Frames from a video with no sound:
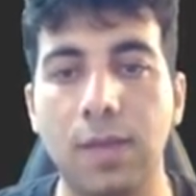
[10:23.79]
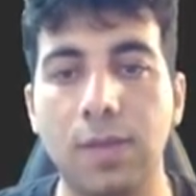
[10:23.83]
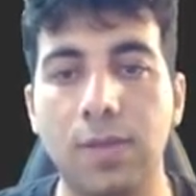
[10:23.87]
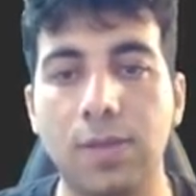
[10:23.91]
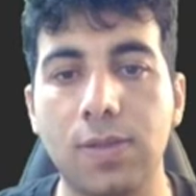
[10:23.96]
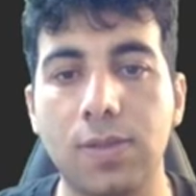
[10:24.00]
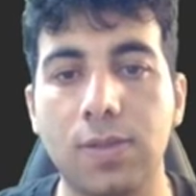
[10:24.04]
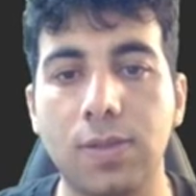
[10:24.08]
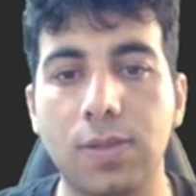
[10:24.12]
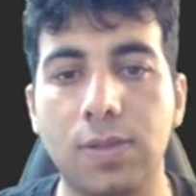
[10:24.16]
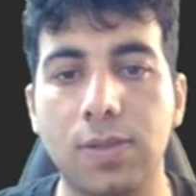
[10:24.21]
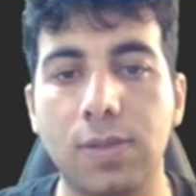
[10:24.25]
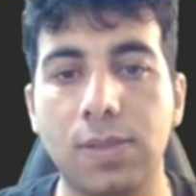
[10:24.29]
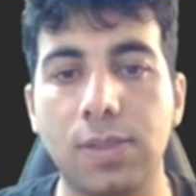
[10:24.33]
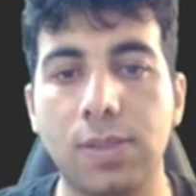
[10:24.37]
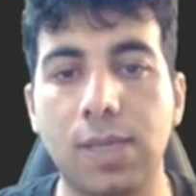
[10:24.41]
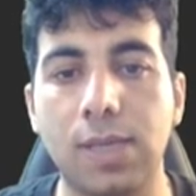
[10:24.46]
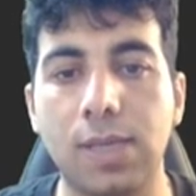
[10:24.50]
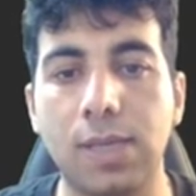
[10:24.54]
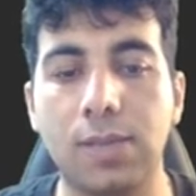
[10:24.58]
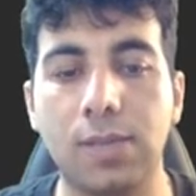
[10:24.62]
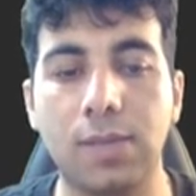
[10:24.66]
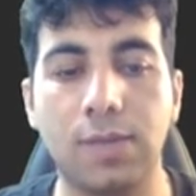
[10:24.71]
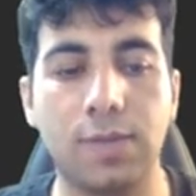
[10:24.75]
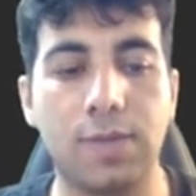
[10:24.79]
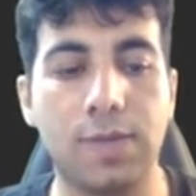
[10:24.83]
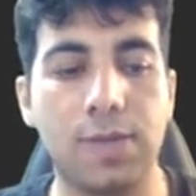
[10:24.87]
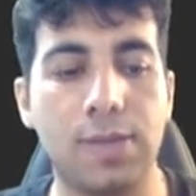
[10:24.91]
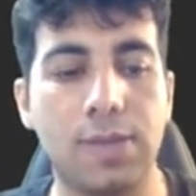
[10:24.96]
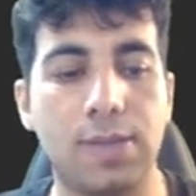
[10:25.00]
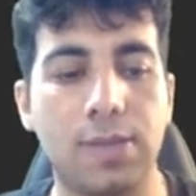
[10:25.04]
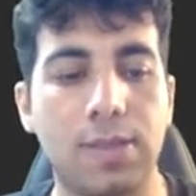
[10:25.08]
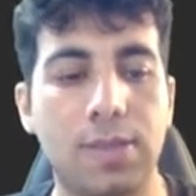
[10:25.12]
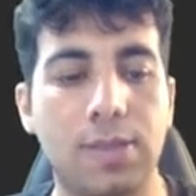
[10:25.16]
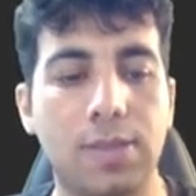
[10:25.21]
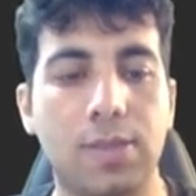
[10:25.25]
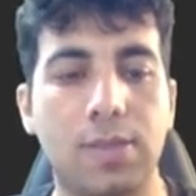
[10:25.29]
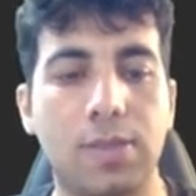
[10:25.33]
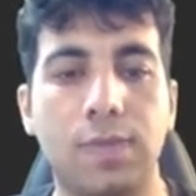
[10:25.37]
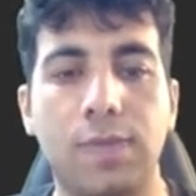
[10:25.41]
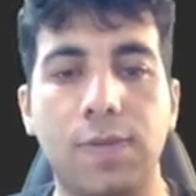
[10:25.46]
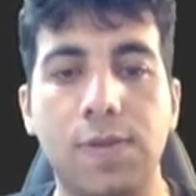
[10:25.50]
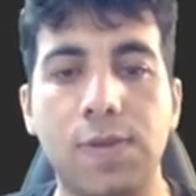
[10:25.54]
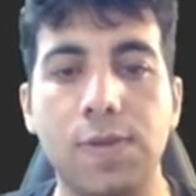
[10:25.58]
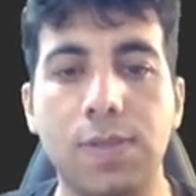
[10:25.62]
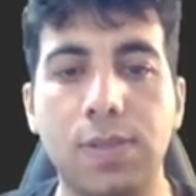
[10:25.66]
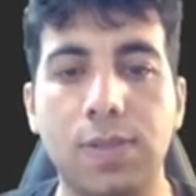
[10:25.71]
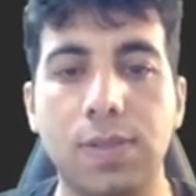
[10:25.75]
So to detect non-faces,
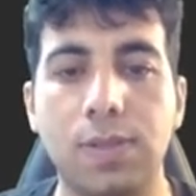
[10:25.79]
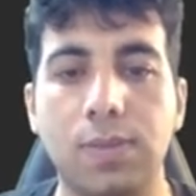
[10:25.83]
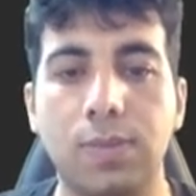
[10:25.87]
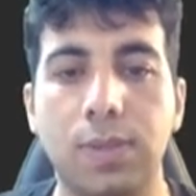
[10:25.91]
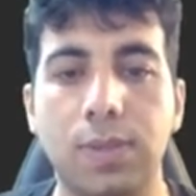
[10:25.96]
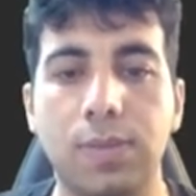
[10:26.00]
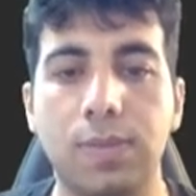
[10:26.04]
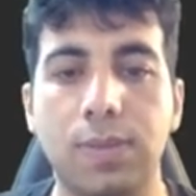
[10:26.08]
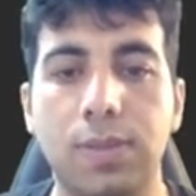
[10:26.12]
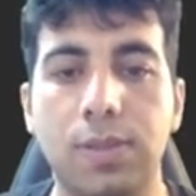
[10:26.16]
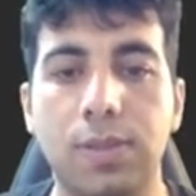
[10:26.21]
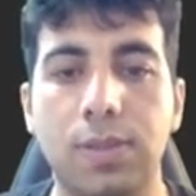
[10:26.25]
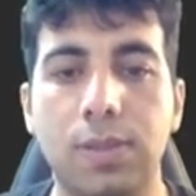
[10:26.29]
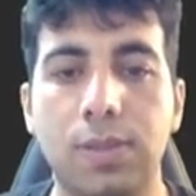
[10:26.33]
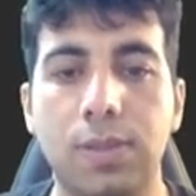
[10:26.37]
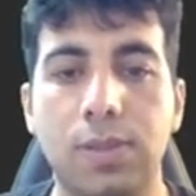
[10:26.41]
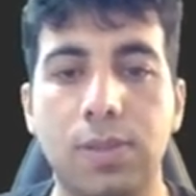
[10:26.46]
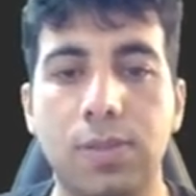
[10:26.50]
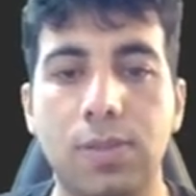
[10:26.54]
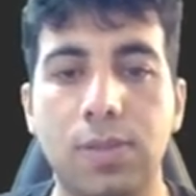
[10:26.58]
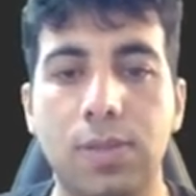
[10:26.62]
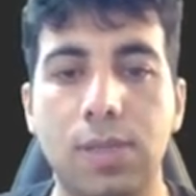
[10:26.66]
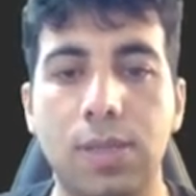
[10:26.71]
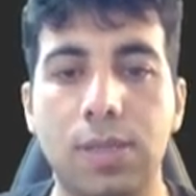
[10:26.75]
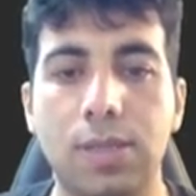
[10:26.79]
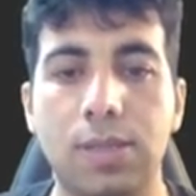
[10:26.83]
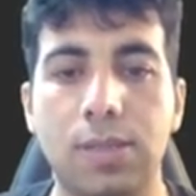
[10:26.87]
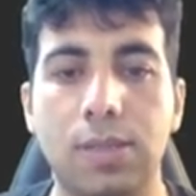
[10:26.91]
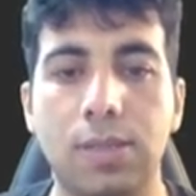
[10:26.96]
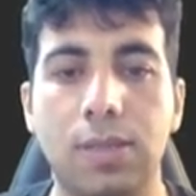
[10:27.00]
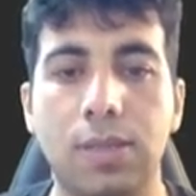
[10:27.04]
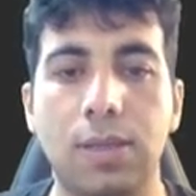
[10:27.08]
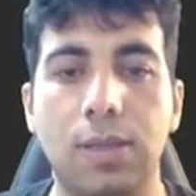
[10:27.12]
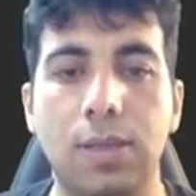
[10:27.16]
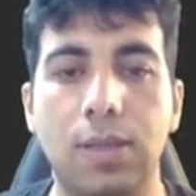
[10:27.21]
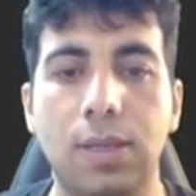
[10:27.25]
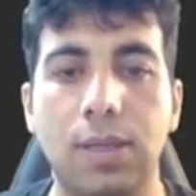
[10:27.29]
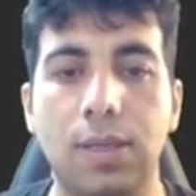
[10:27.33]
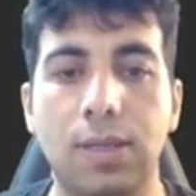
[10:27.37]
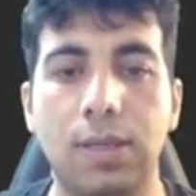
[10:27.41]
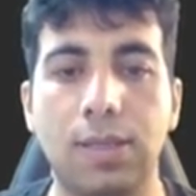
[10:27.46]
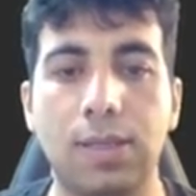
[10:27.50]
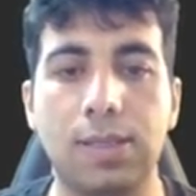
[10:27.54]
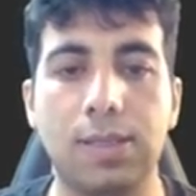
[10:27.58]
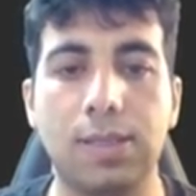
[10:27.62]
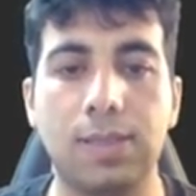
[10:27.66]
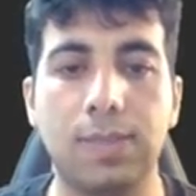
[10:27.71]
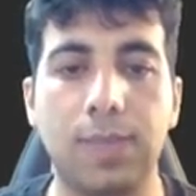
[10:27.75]
first what we need to do is
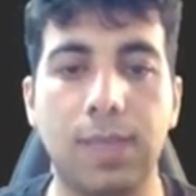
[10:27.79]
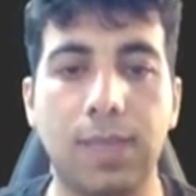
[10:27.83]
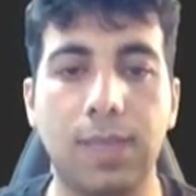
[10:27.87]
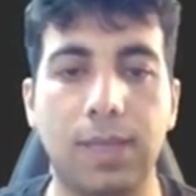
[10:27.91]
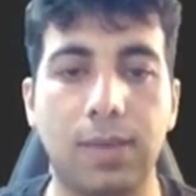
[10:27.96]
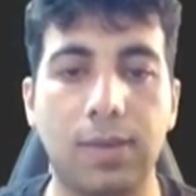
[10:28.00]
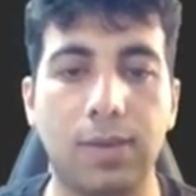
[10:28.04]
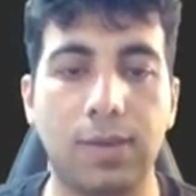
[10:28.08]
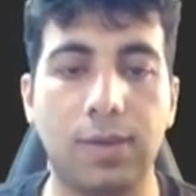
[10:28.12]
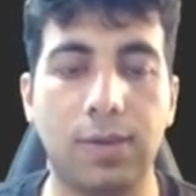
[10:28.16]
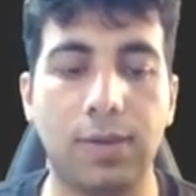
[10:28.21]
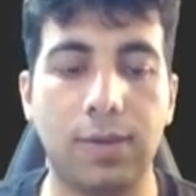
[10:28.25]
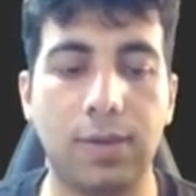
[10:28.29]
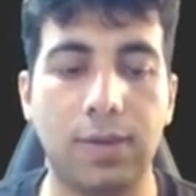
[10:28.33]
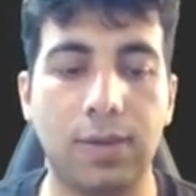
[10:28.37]
let's make our